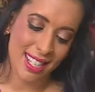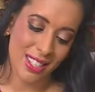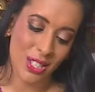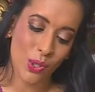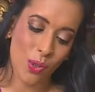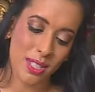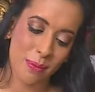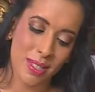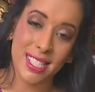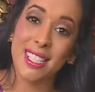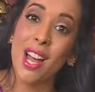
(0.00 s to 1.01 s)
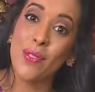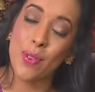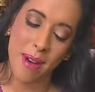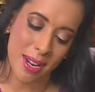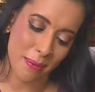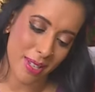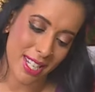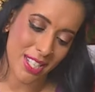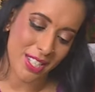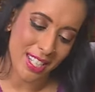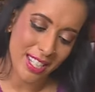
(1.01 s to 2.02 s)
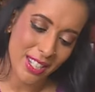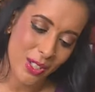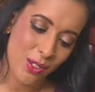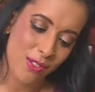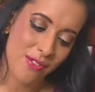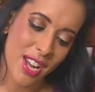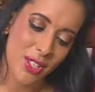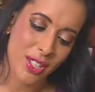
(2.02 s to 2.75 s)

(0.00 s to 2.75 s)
and the sauce simmers down for about a minute, you'll find you